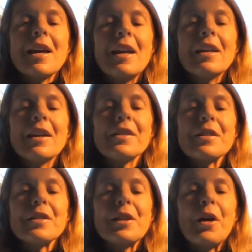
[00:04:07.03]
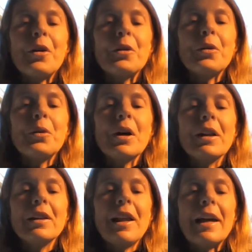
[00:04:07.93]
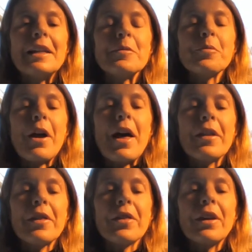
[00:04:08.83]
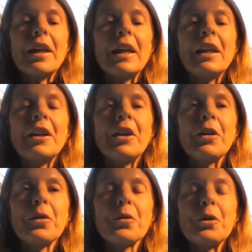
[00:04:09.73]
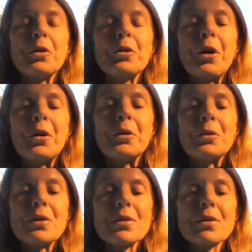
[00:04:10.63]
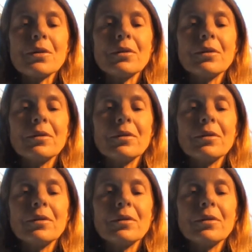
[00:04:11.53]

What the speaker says: Take a slow, light breath in through your nose.